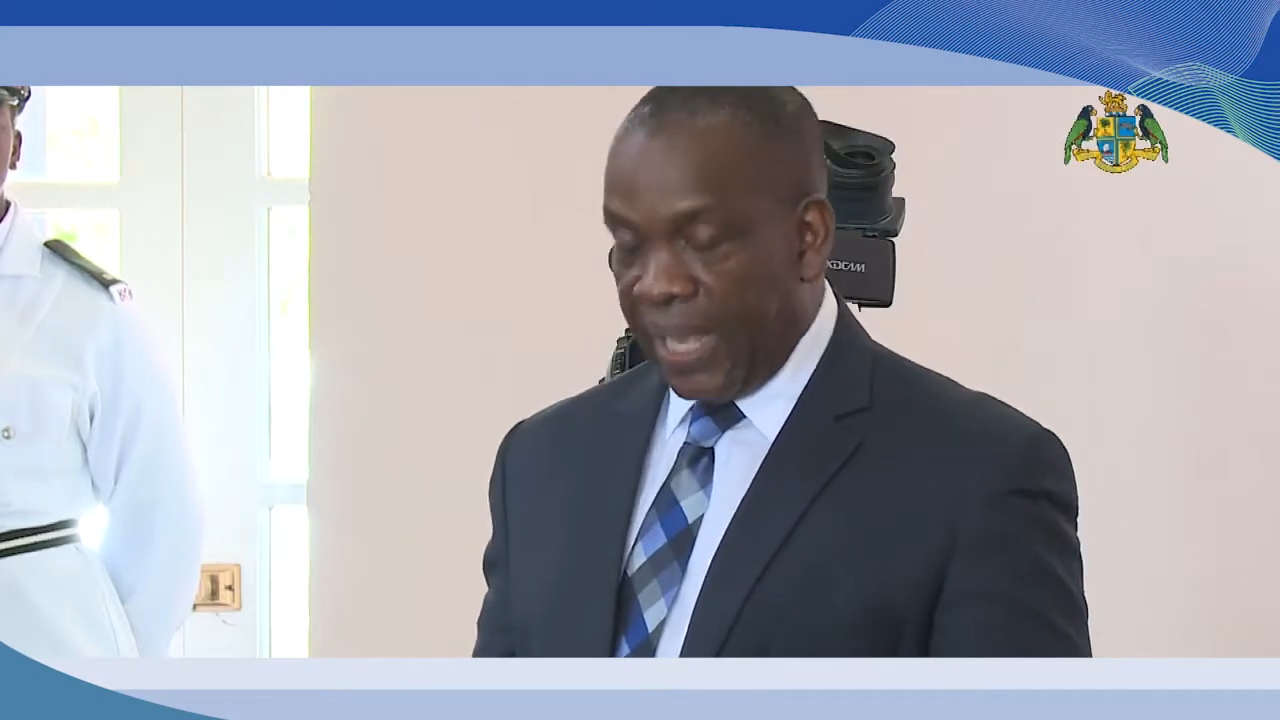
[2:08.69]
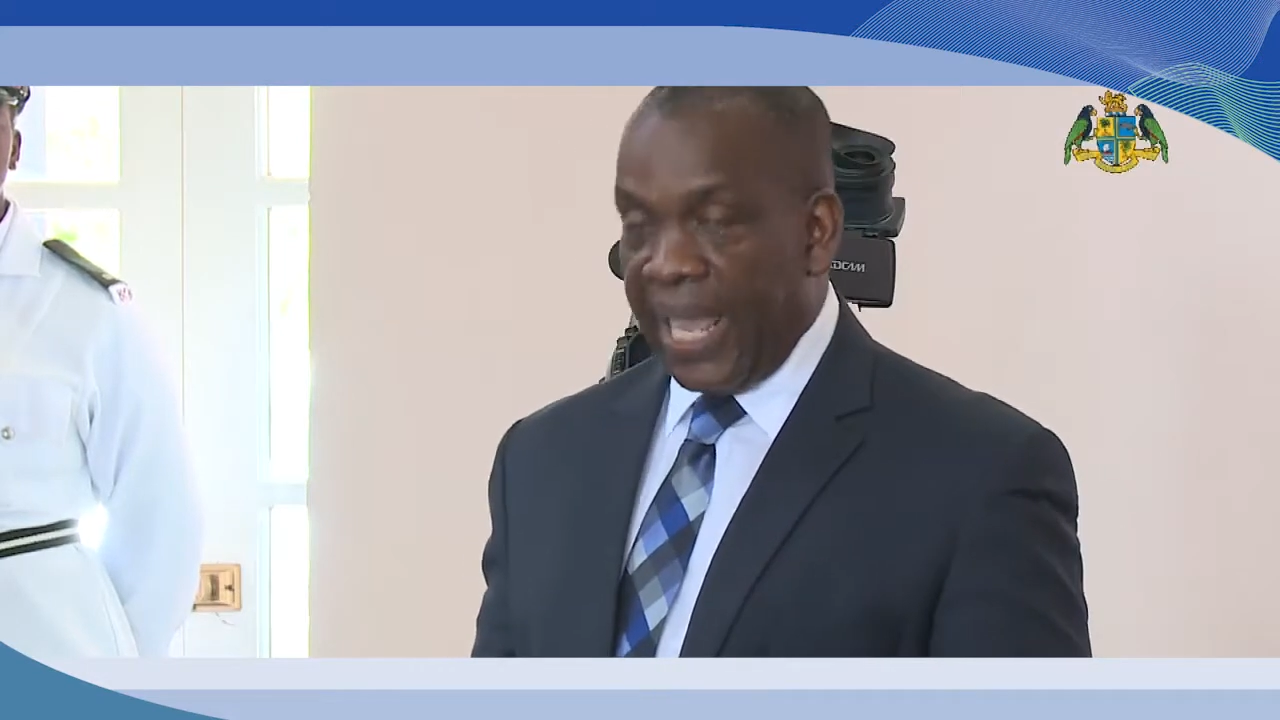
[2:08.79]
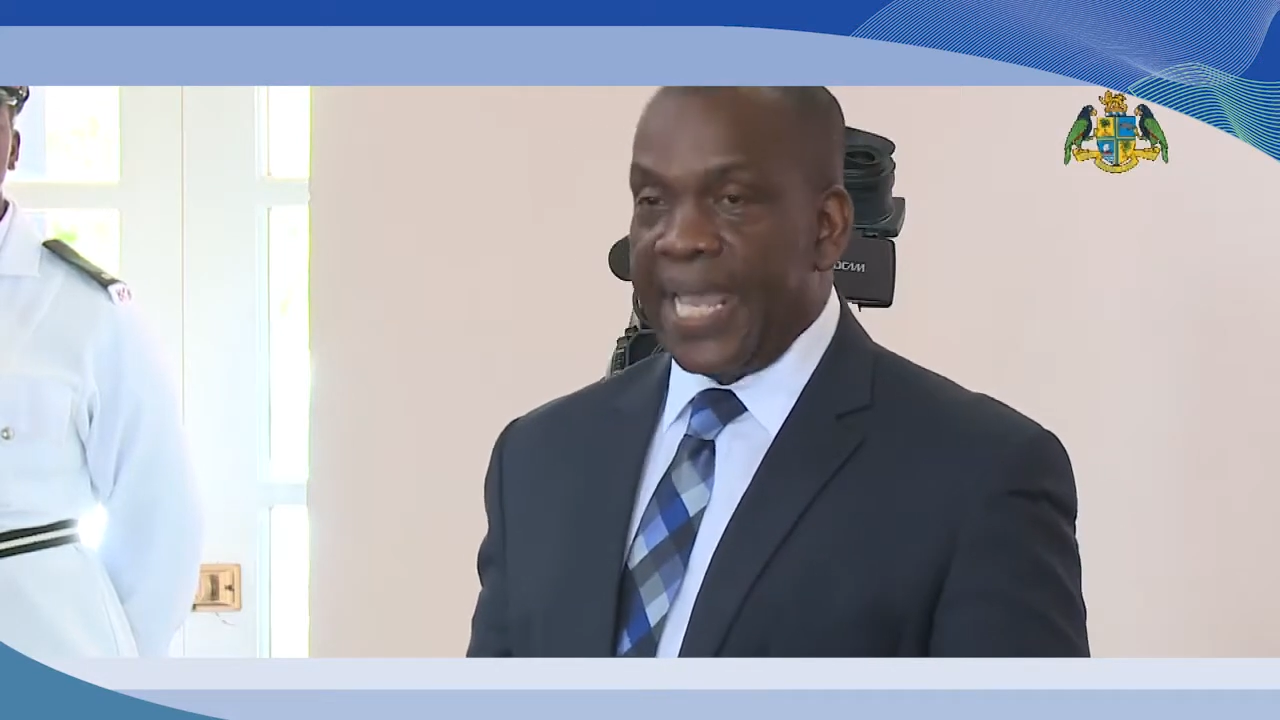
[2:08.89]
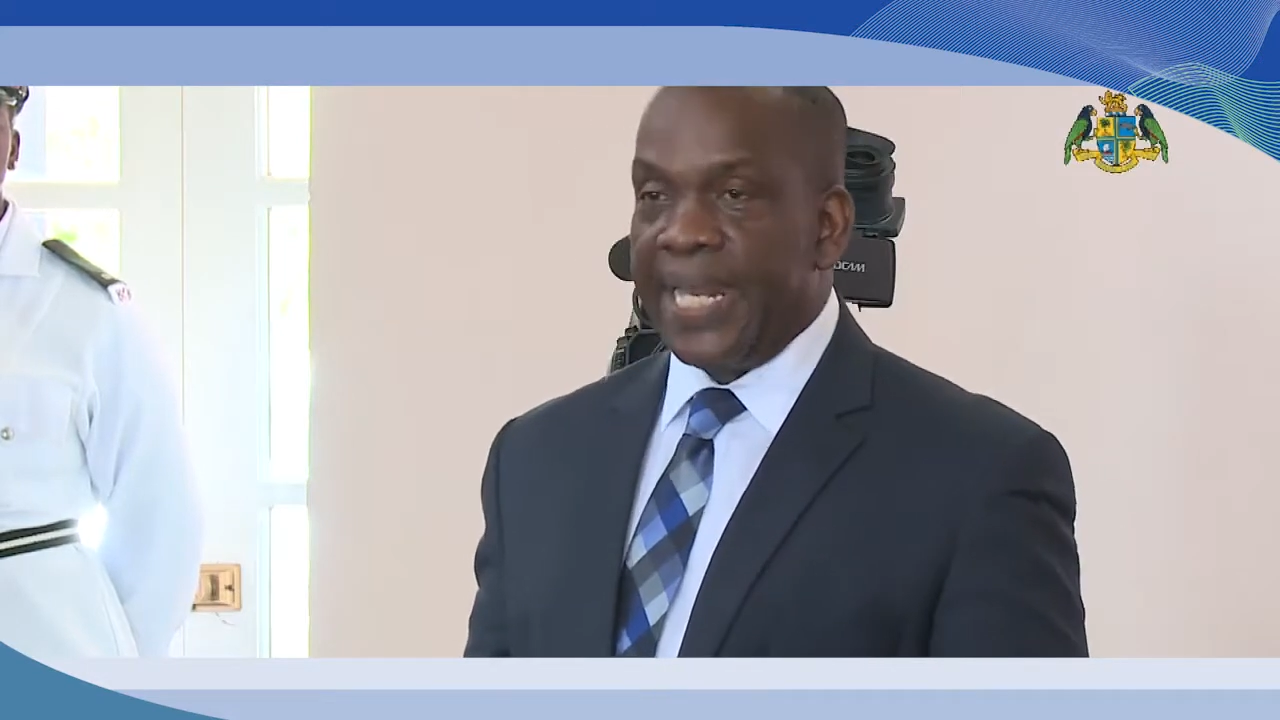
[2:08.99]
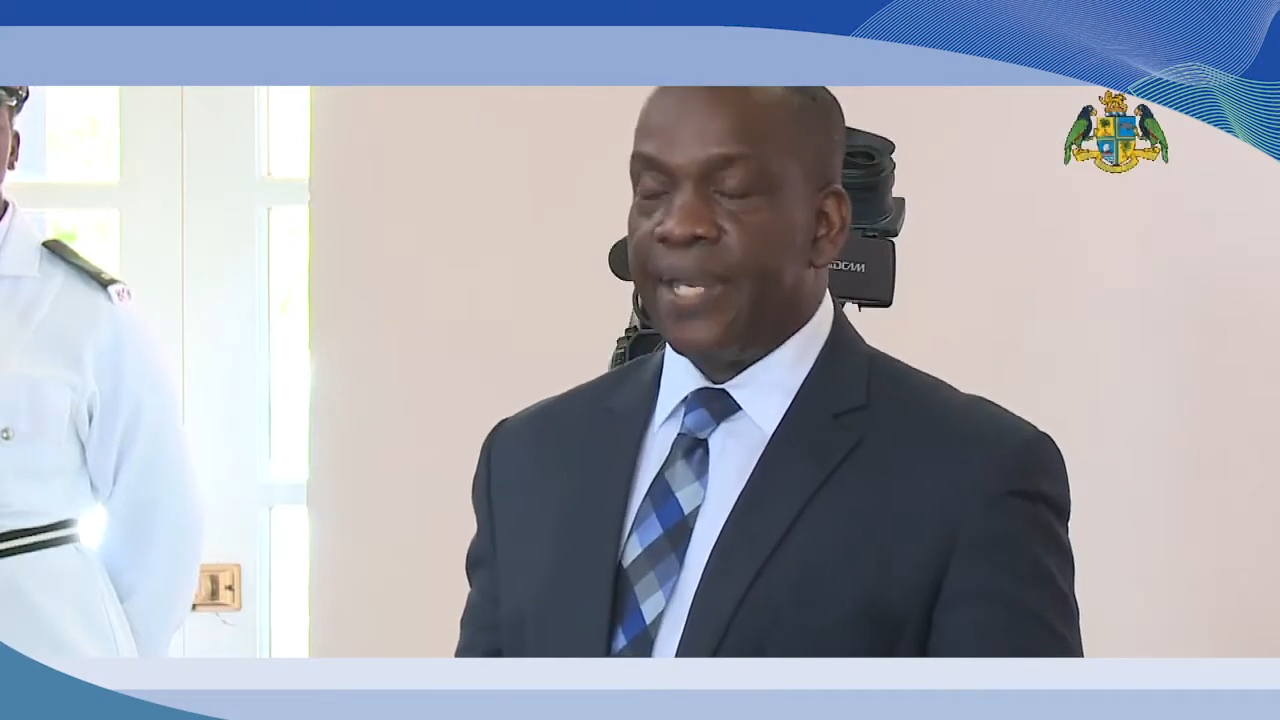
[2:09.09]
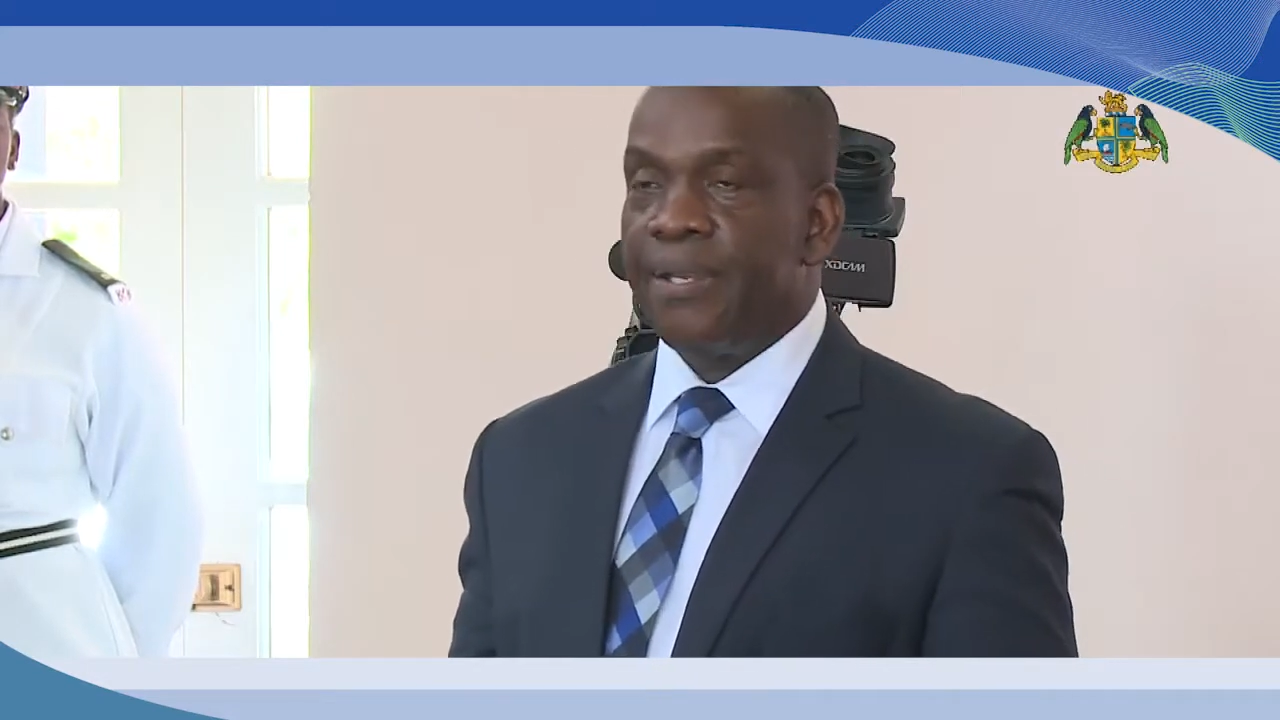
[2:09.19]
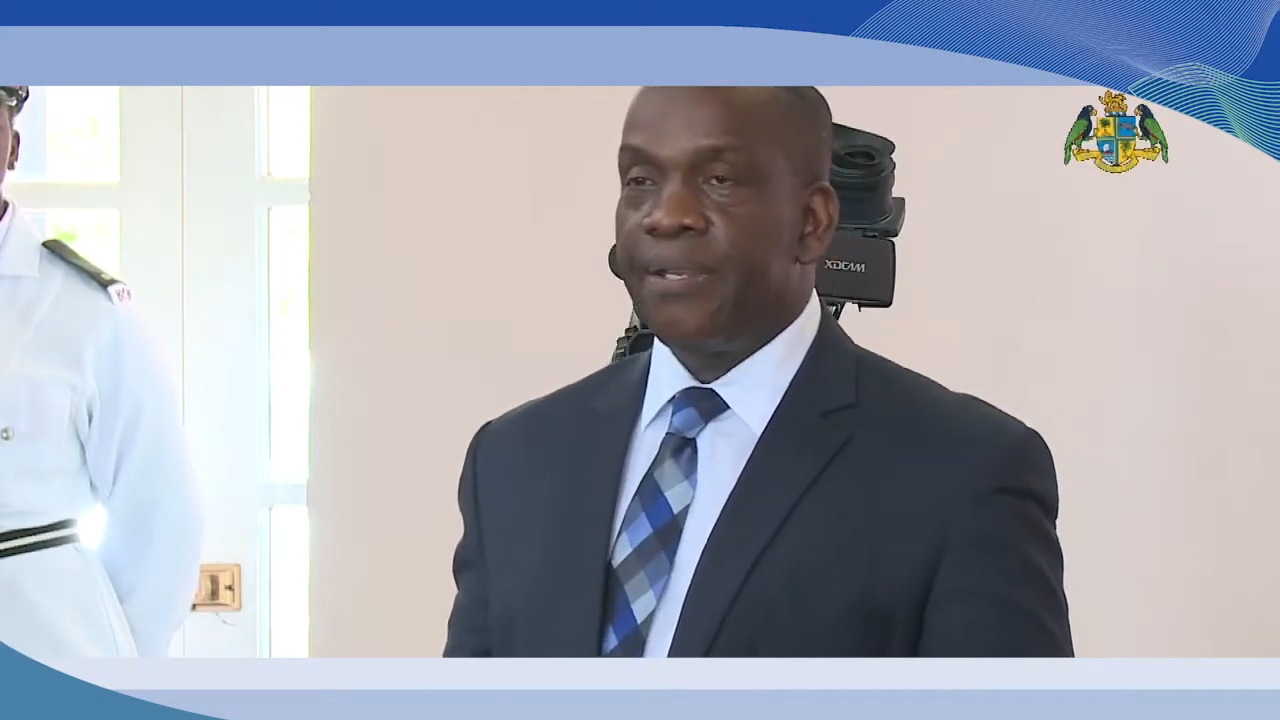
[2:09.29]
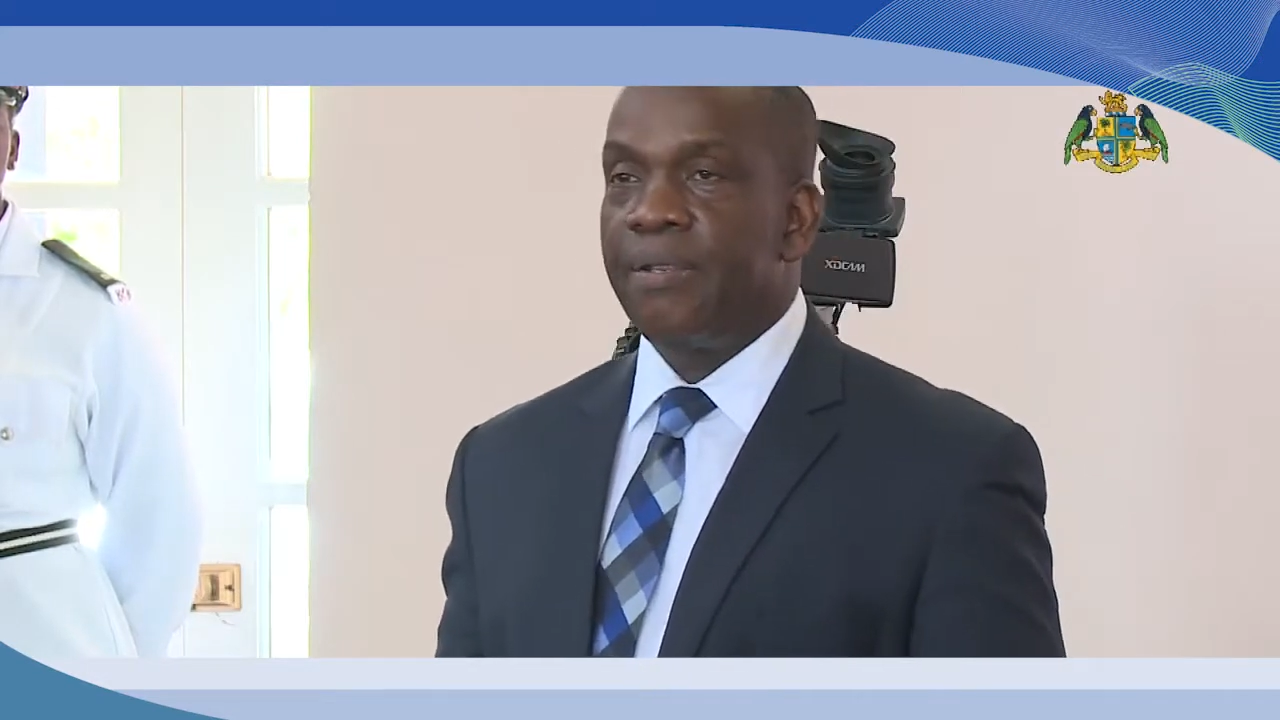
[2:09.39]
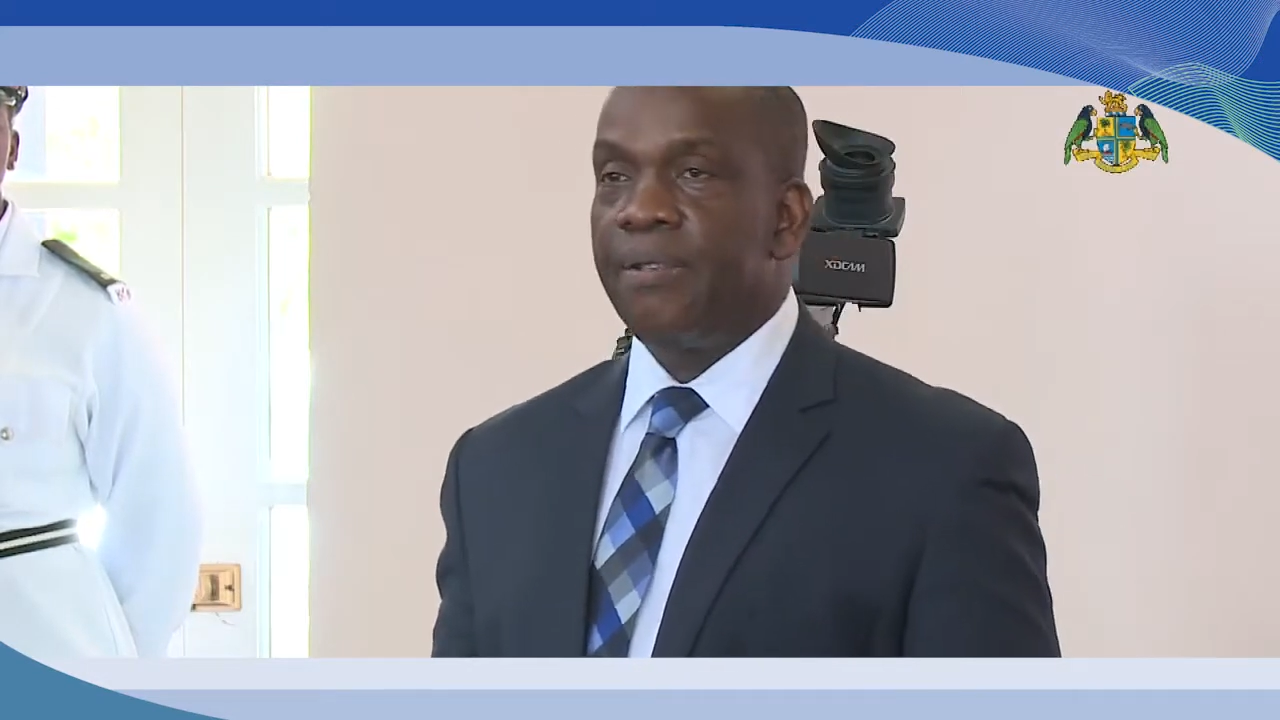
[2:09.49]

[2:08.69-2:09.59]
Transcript: guided